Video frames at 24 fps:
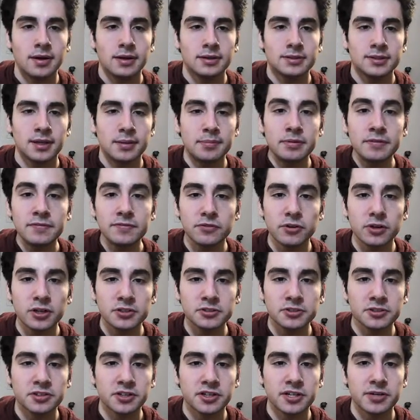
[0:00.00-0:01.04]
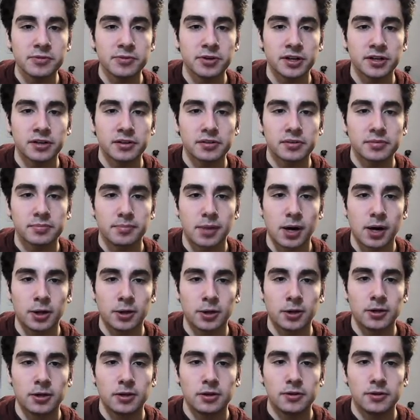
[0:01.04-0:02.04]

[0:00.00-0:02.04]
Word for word: Number 431, Mall.